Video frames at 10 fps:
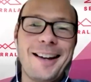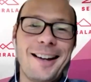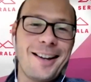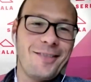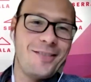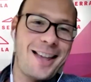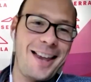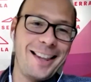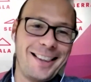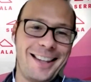I know, yeah,
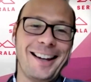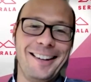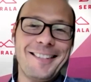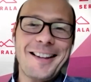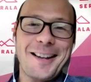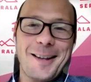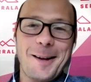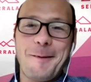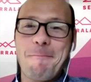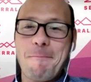that was a
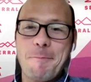question.